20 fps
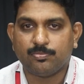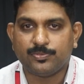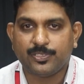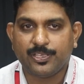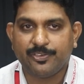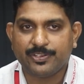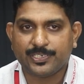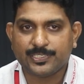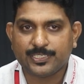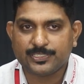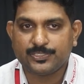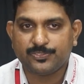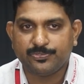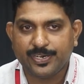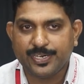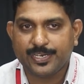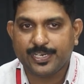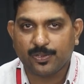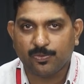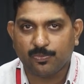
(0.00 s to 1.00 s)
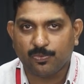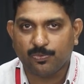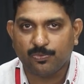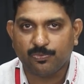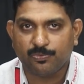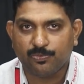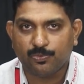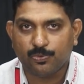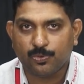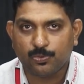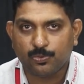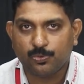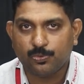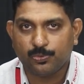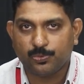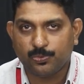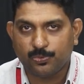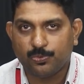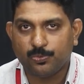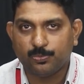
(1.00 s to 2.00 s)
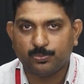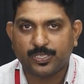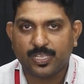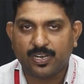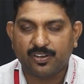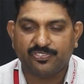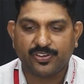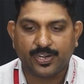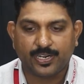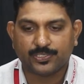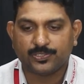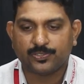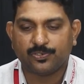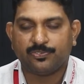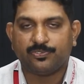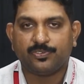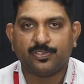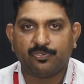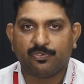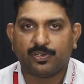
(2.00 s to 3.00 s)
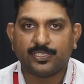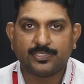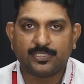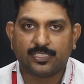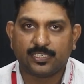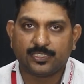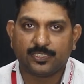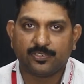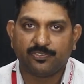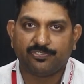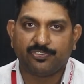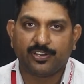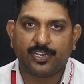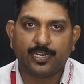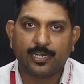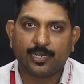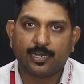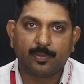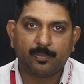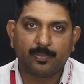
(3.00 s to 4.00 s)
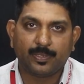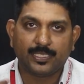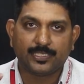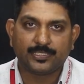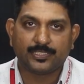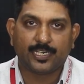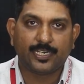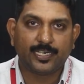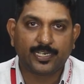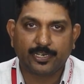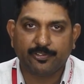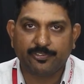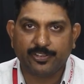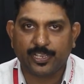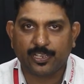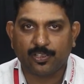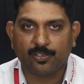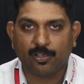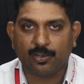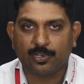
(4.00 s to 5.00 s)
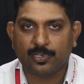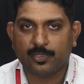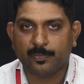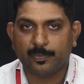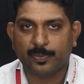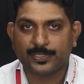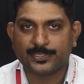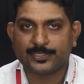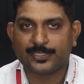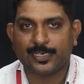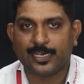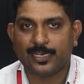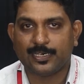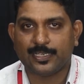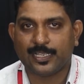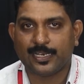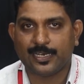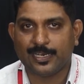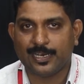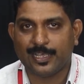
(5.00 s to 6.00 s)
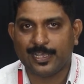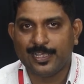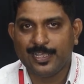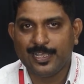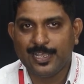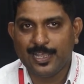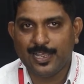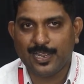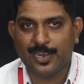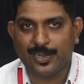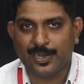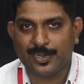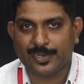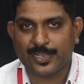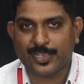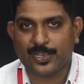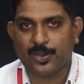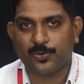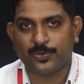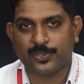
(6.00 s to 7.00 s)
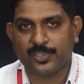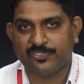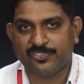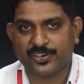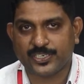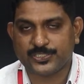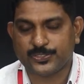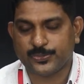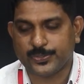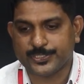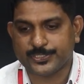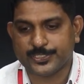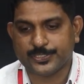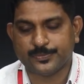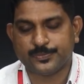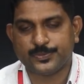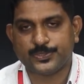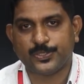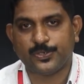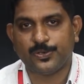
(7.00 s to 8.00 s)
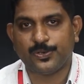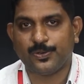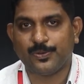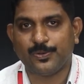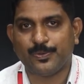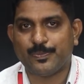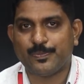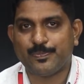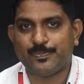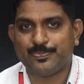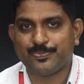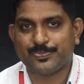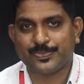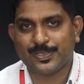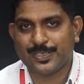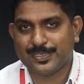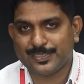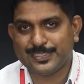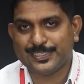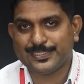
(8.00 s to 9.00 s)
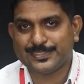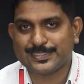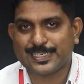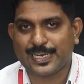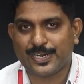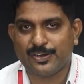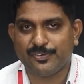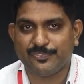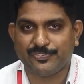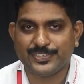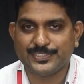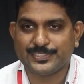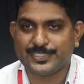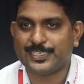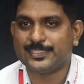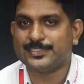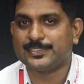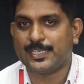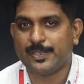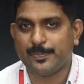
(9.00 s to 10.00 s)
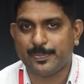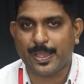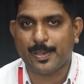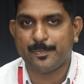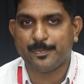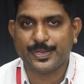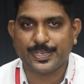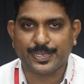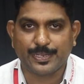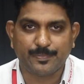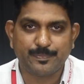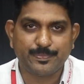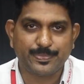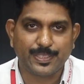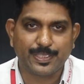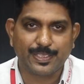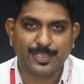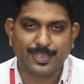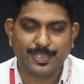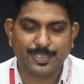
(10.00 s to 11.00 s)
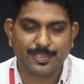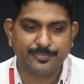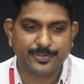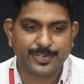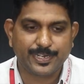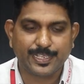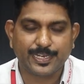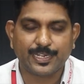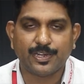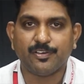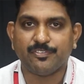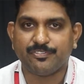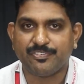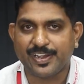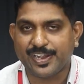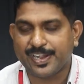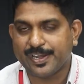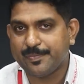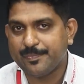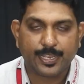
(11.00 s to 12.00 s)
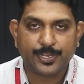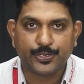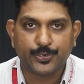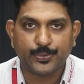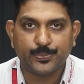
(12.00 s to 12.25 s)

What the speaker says: They were just waiting whom they'll find. So once they find a number, they straight away call the person and then take out their frustration. So these kind of incidents keep happening every day in our field. Thank